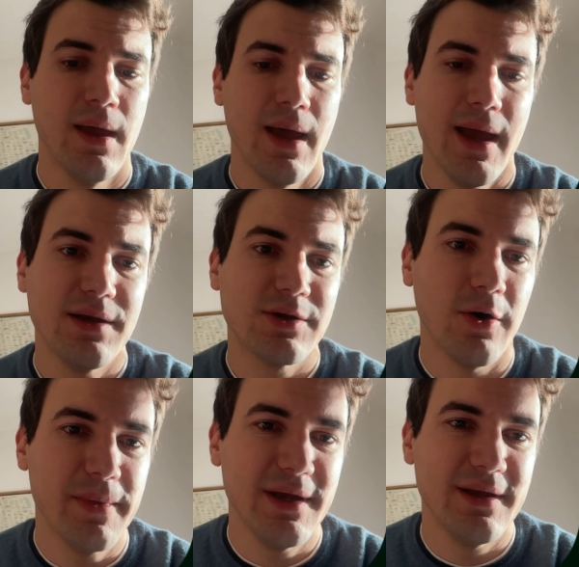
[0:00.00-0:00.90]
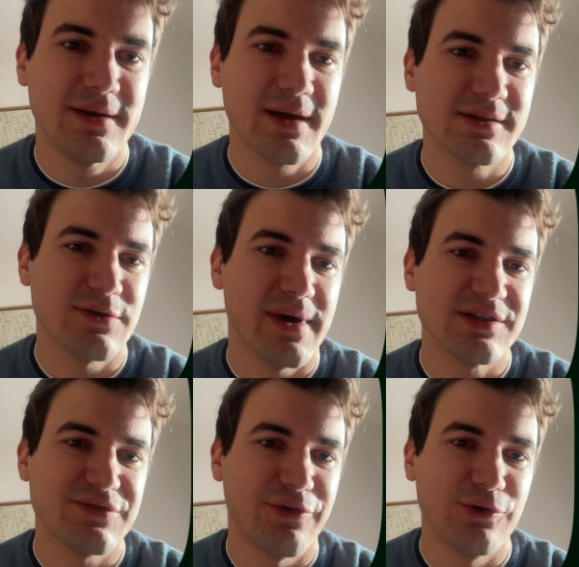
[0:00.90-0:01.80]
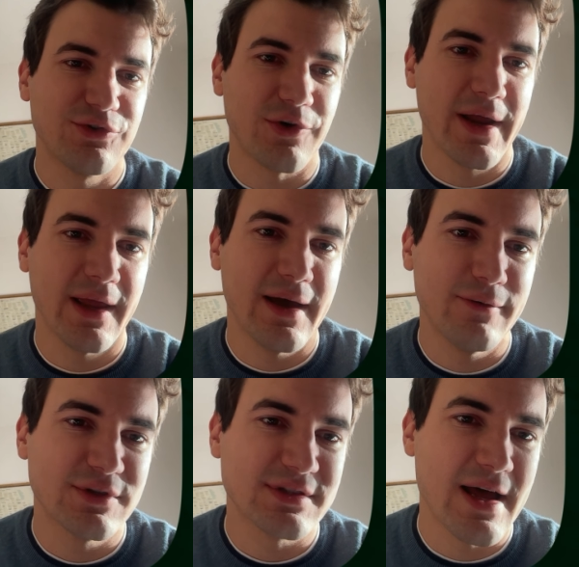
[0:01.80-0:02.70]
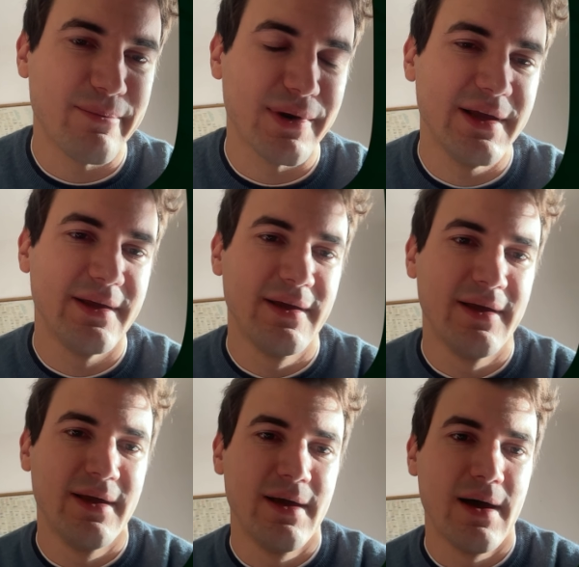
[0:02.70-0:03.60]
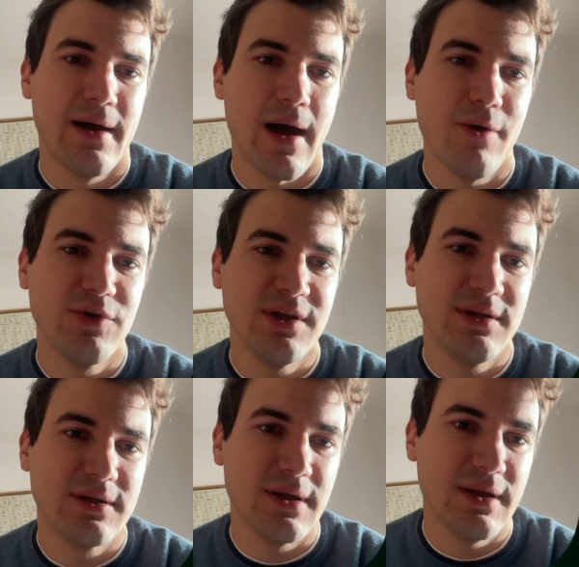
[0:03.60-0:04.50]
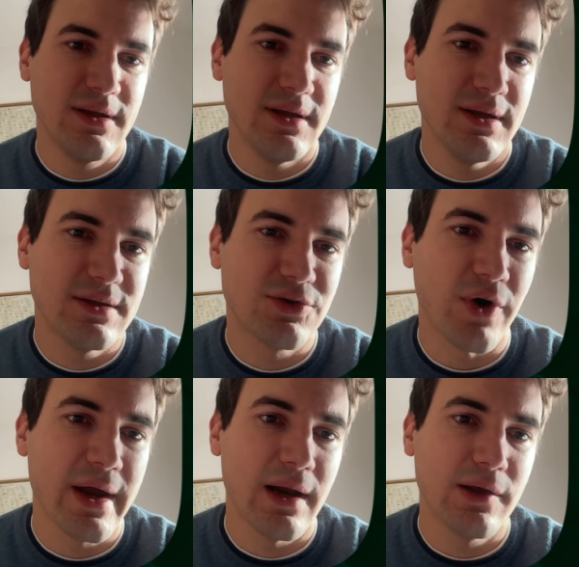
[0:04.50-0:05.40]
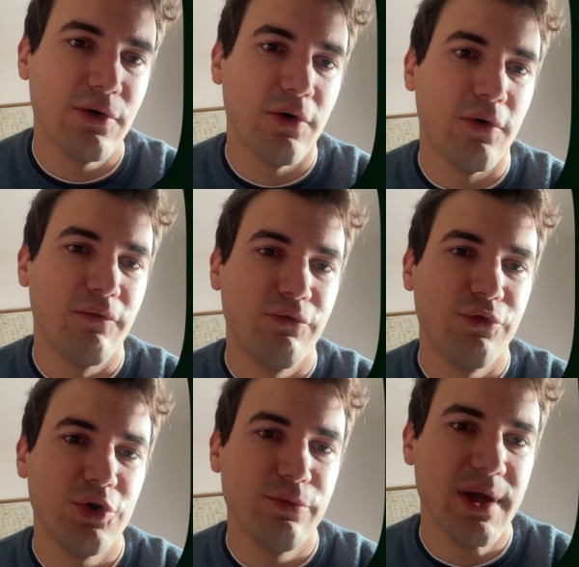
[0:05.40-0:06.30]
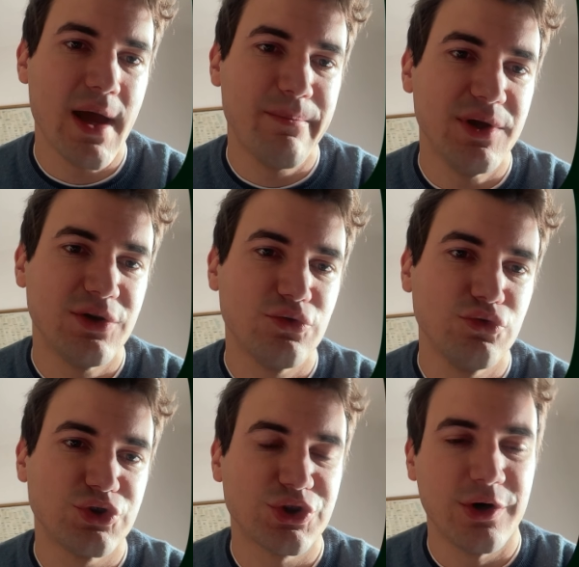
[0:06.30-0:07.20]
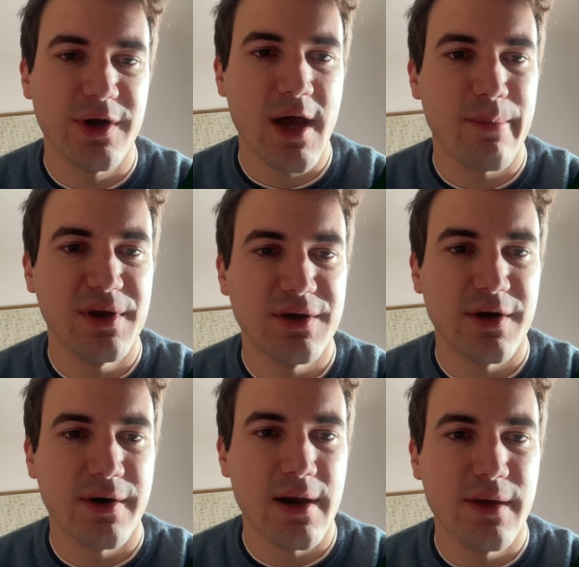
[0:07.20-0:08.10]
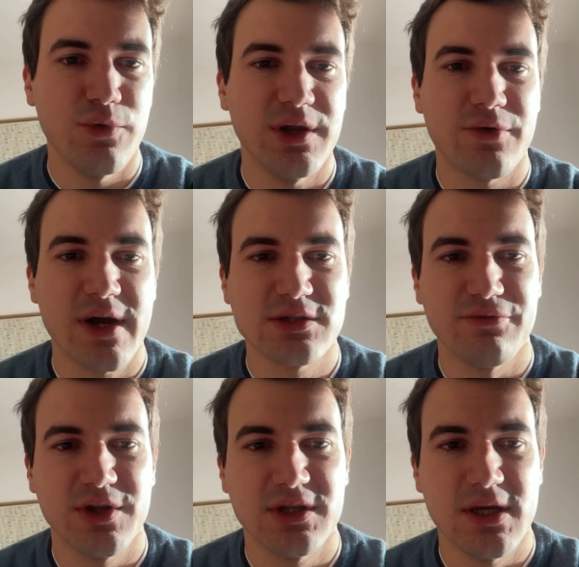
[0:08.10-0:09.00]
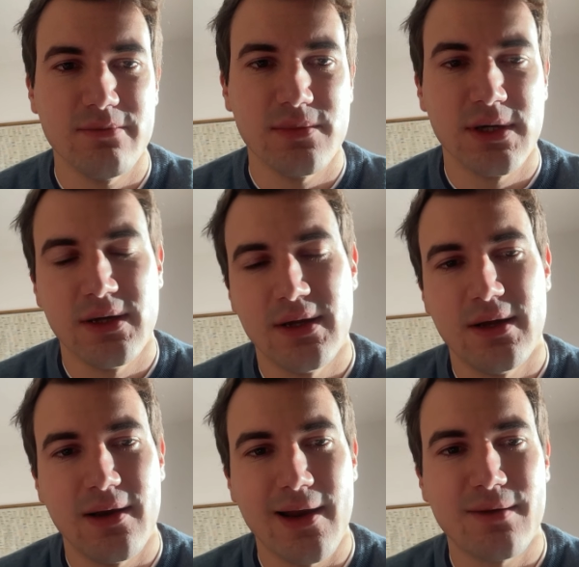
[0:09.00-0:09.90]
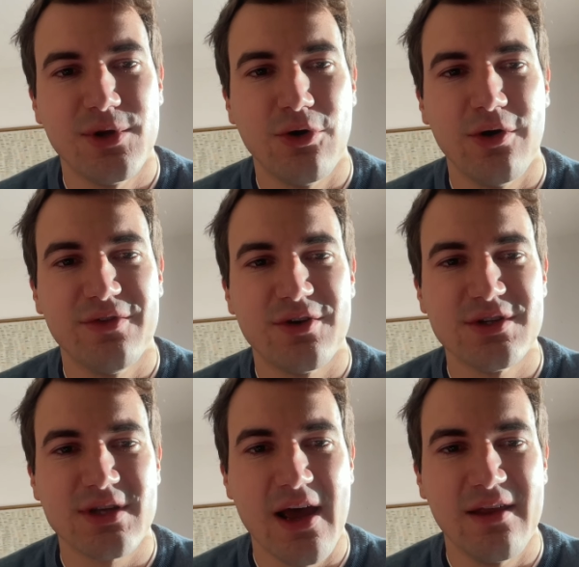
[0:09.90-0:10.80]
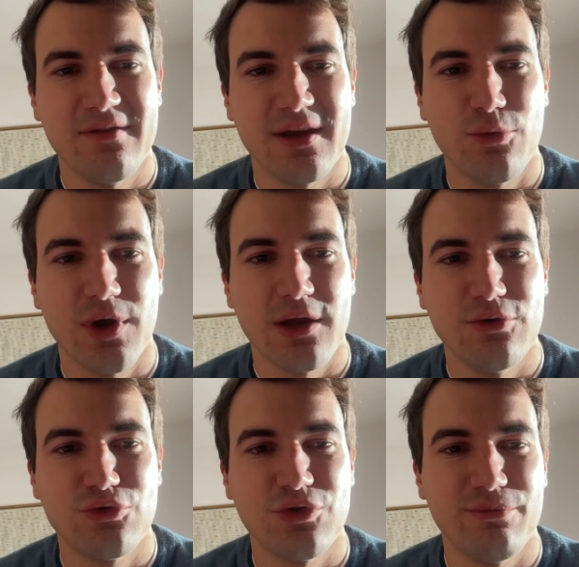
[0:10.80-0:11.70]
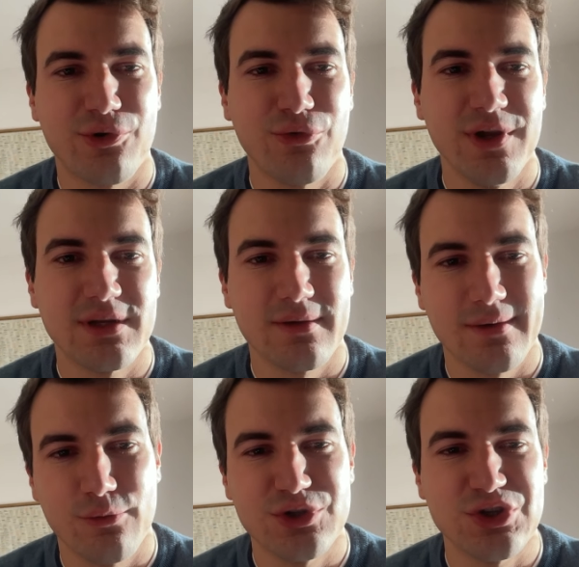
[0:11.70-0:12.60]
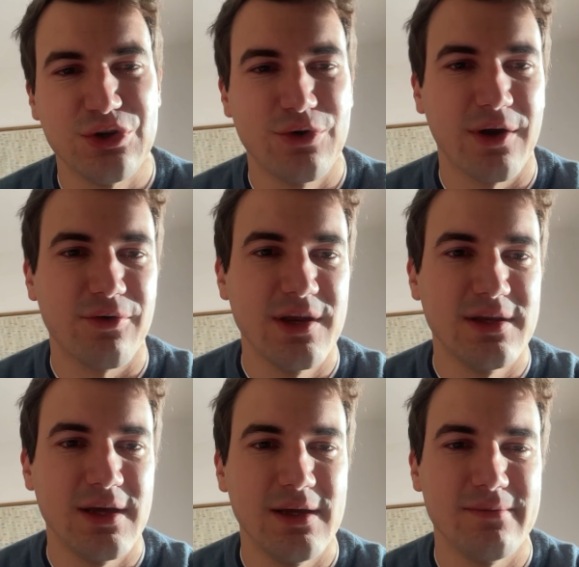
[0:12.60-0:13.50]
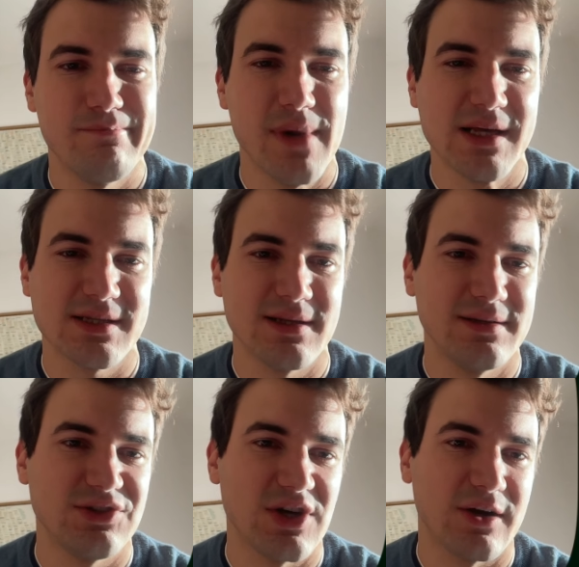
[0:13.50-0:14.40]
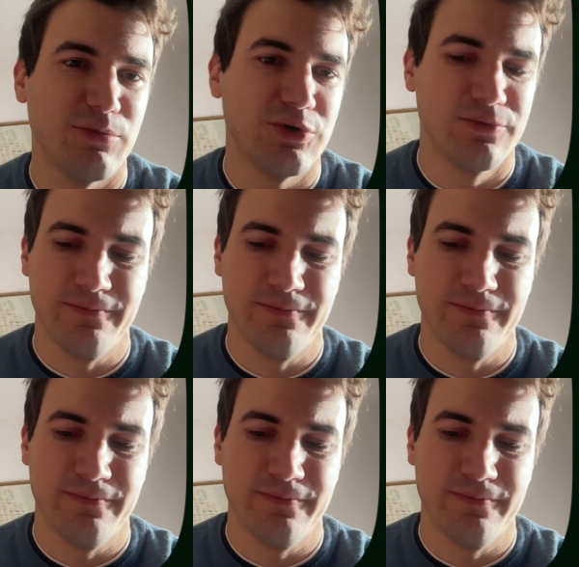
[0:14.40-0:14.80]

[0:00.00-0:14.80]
Hey Toby, thanks so much for trying out Snaply. How did the trial go? Would you be happy to share the app internally with the rest of the team? Let me know if there is anything we can do to improve it. Wishing you a great day. Best, Giacomo.